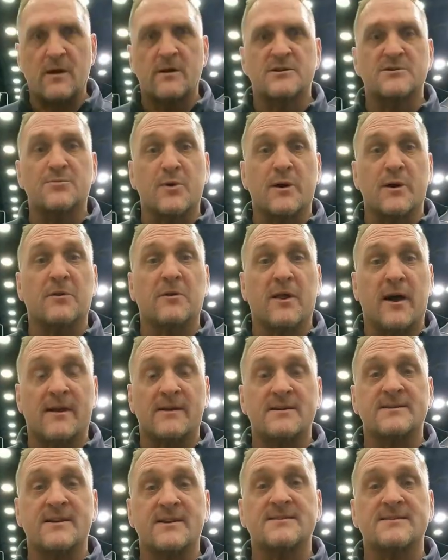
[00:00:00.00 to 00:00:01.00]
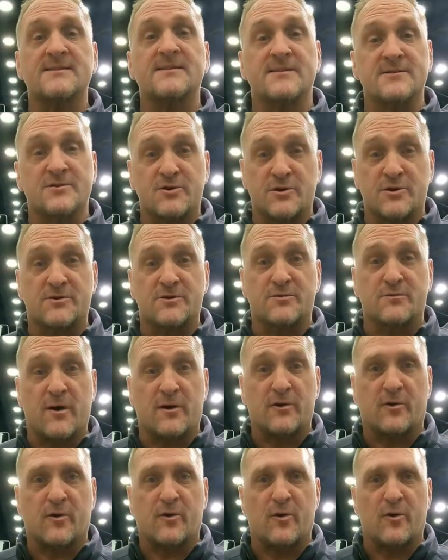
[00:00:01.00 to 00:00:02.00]
Spring planting season is just
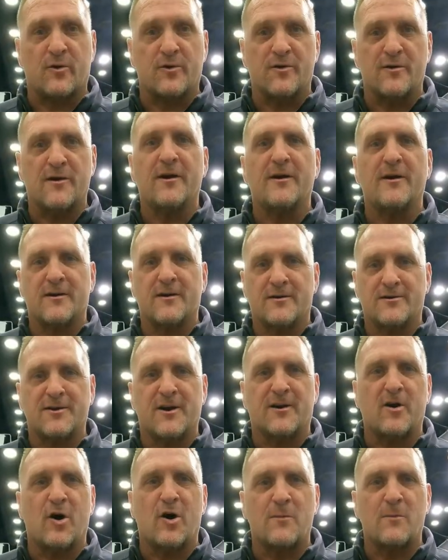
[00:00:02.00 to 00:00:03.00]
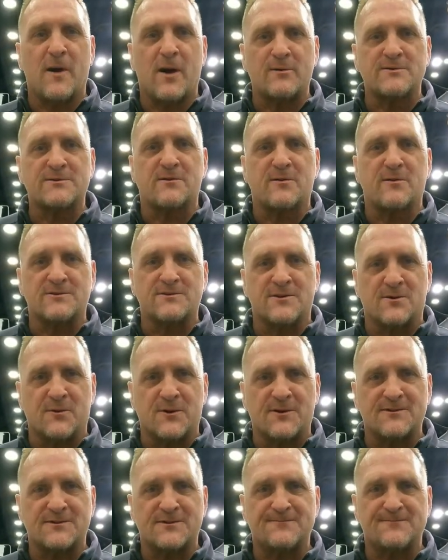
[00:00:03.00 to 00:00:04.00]
around the corner. Check out May Wes Closing
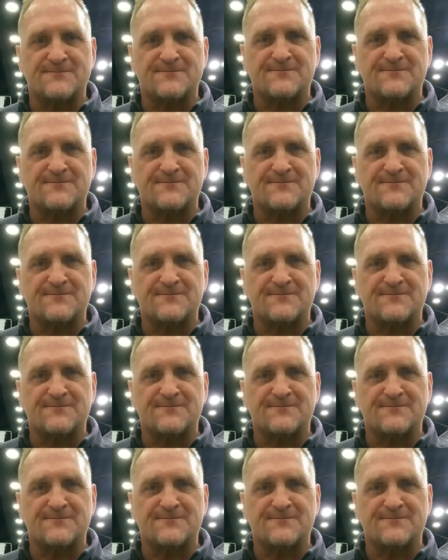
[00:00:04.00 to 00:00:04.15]
Wheels.